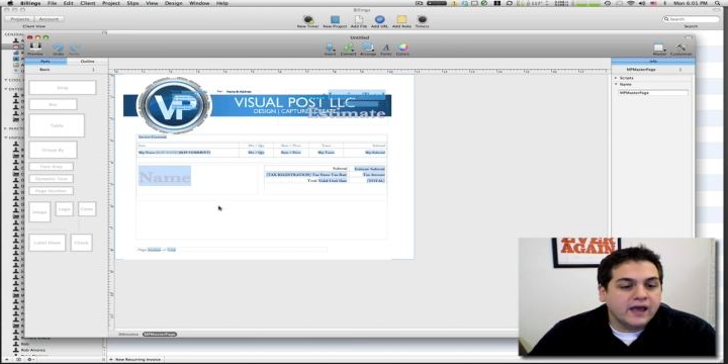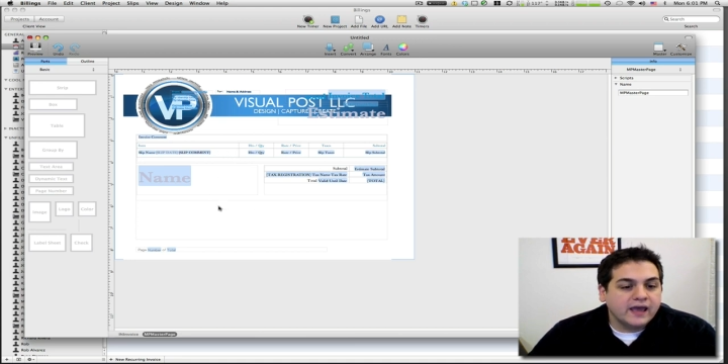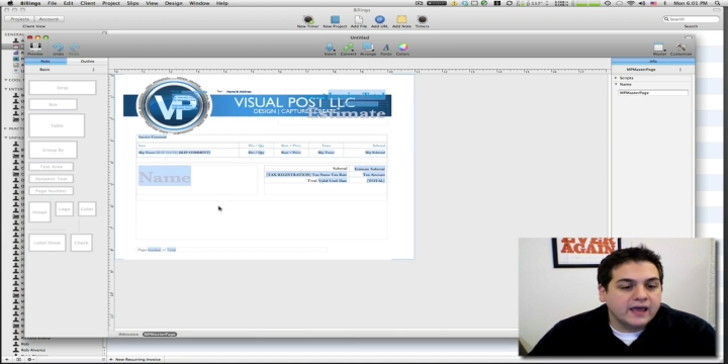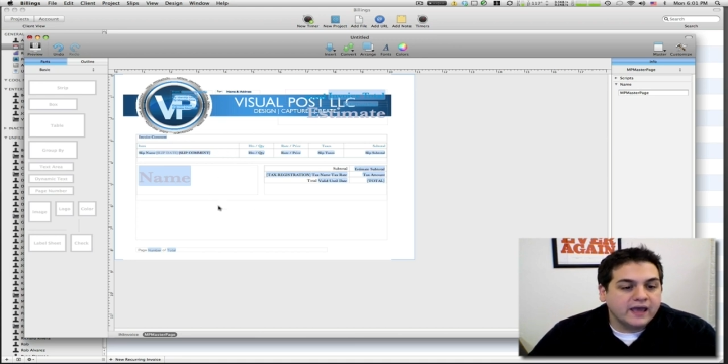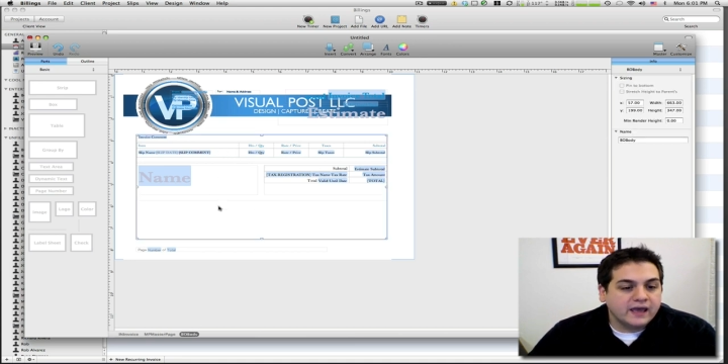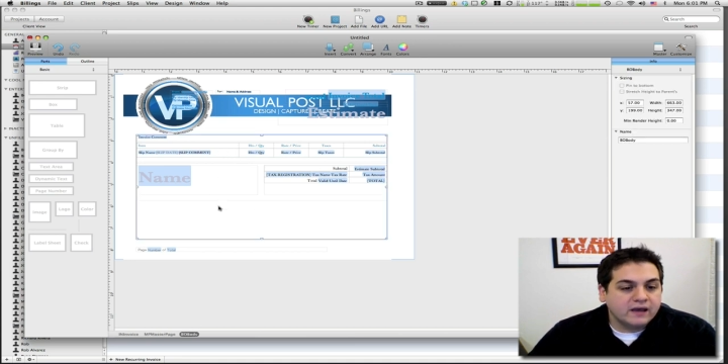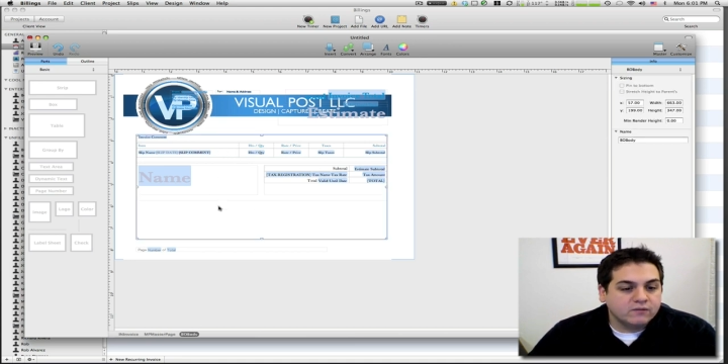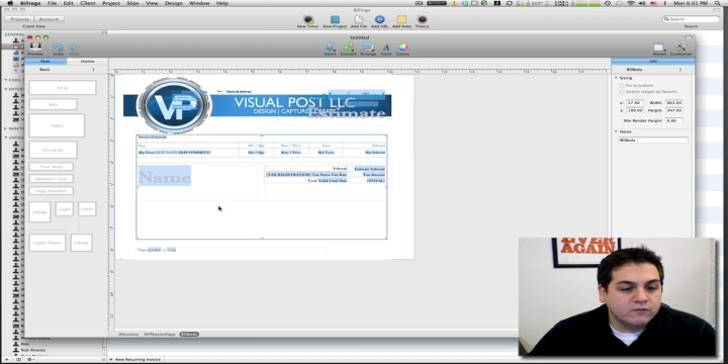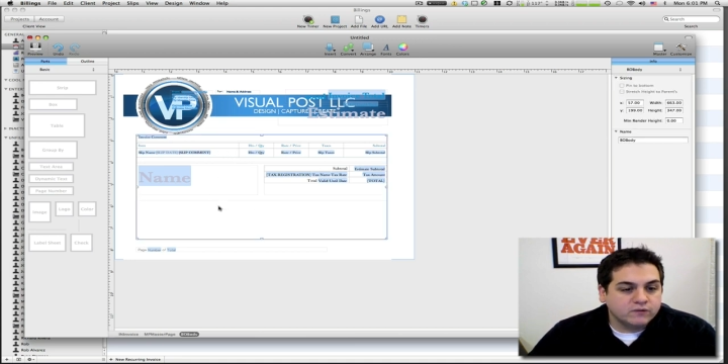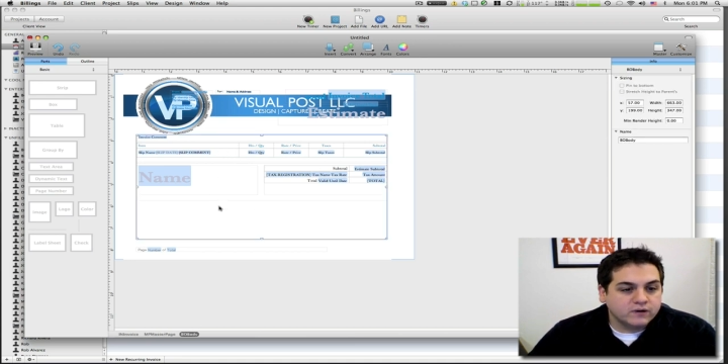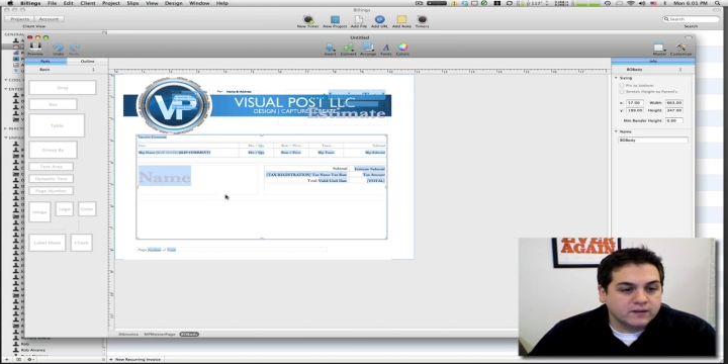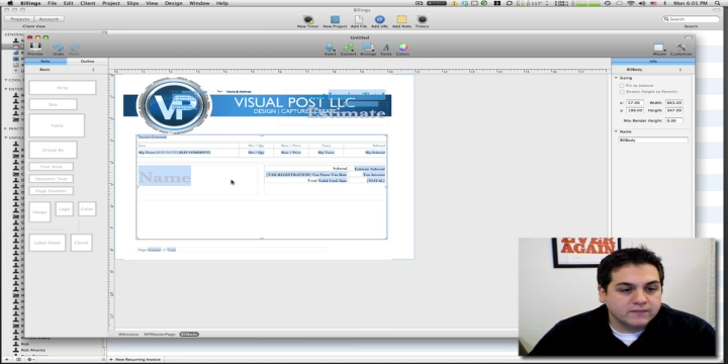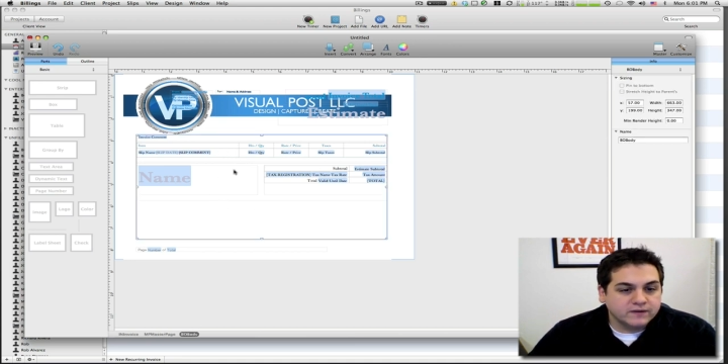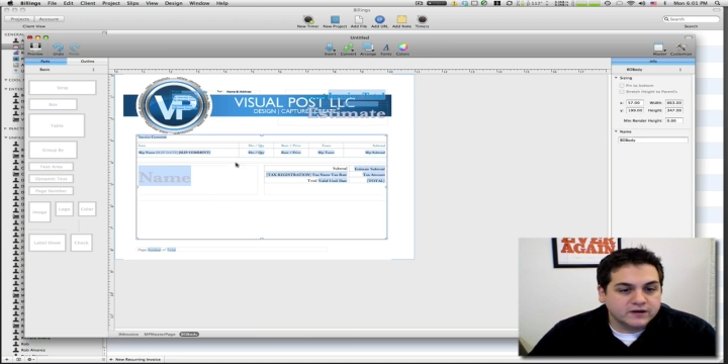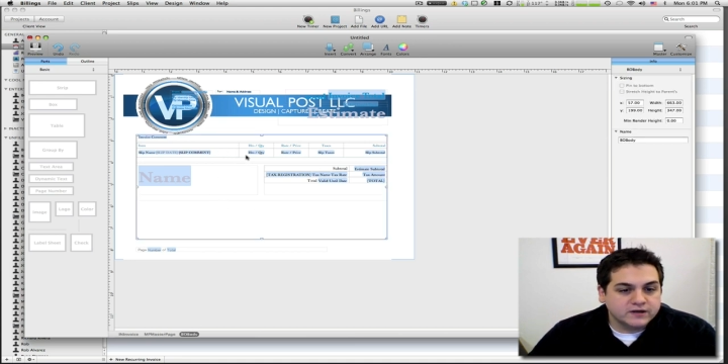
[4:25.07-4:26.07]
And what
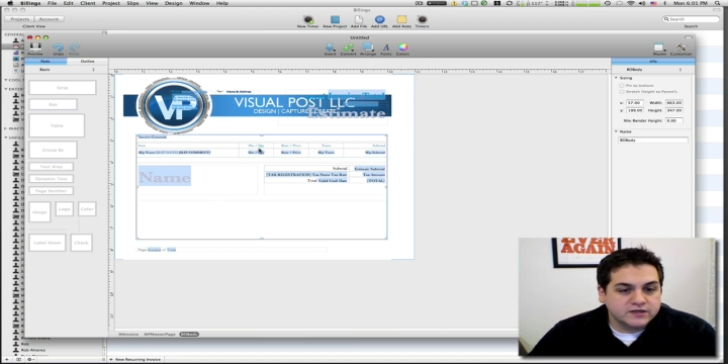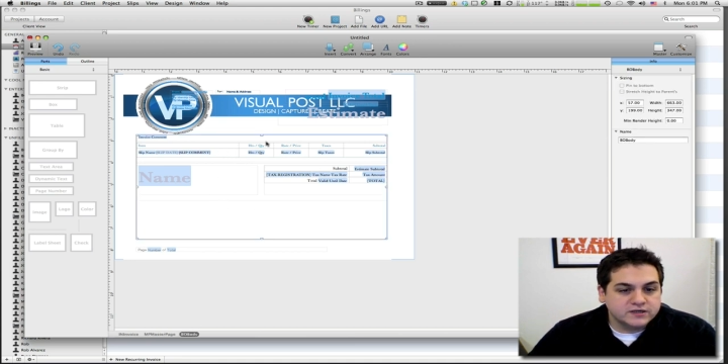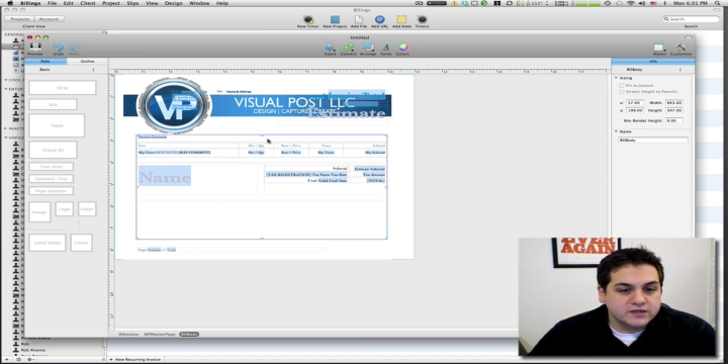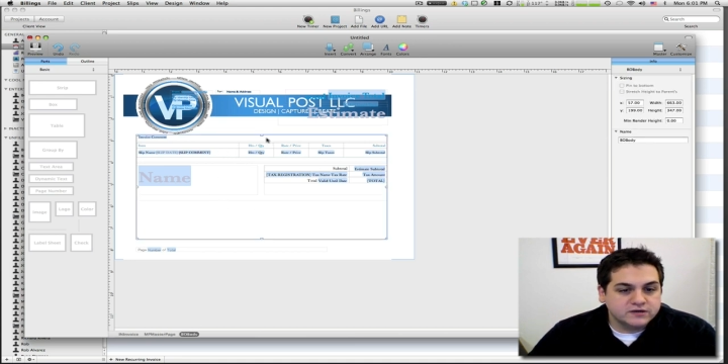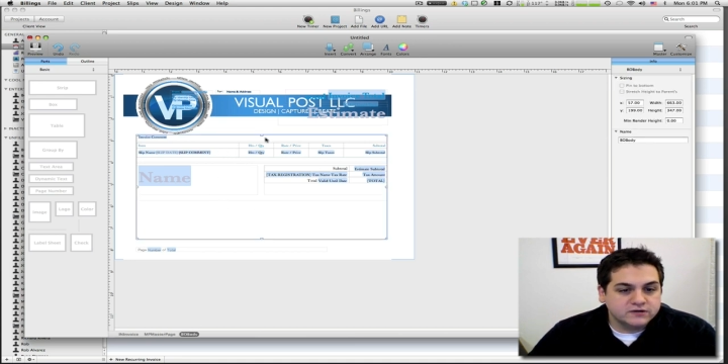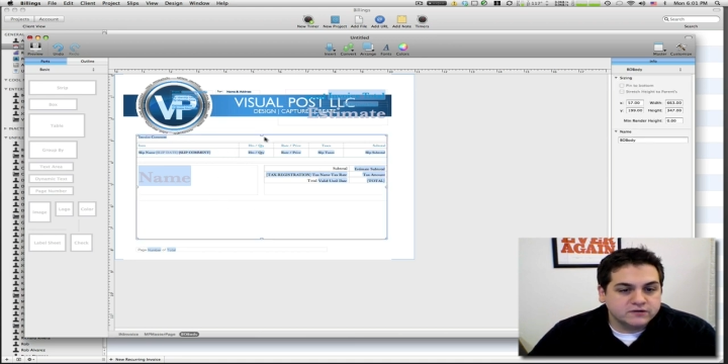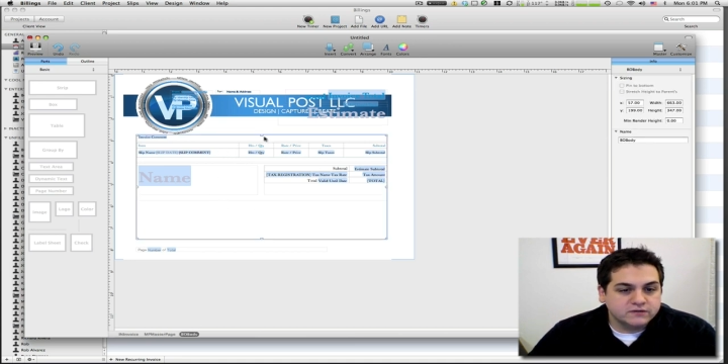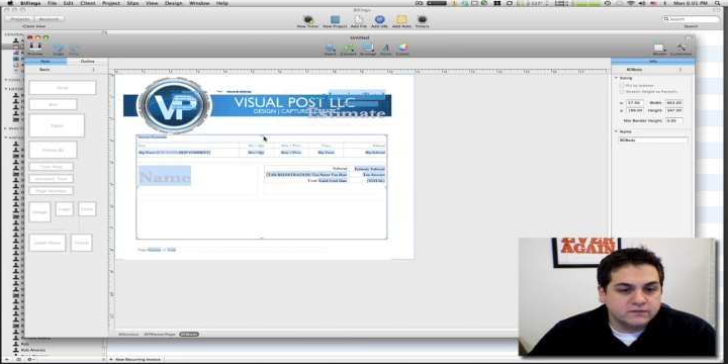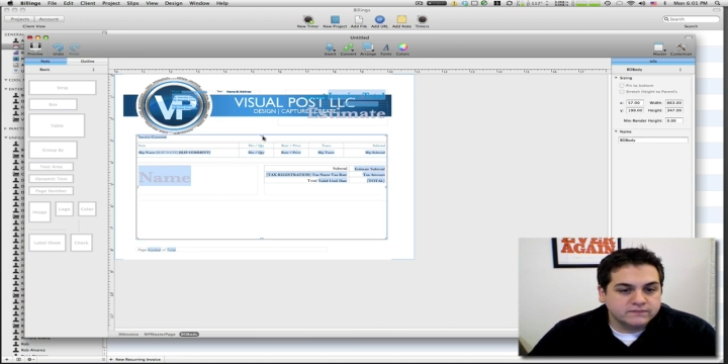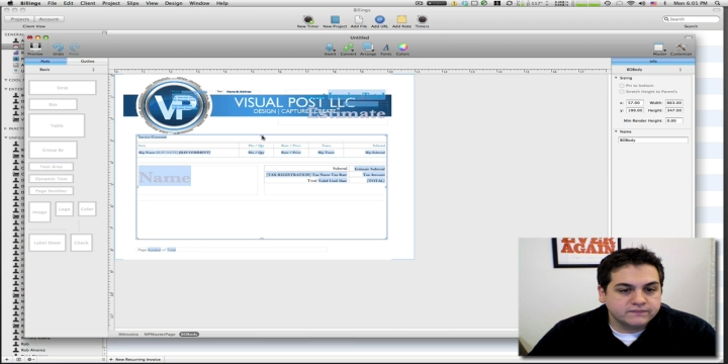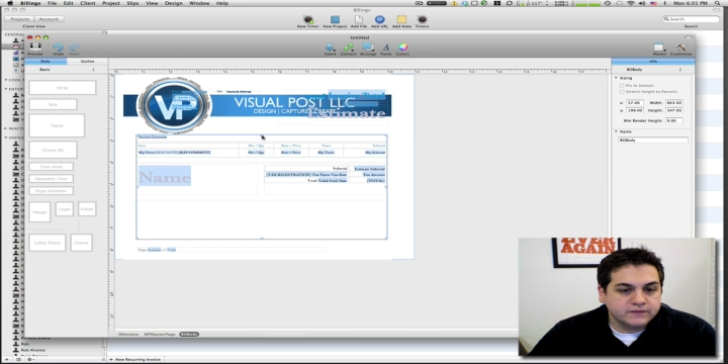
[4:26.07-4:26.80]
I'm going to do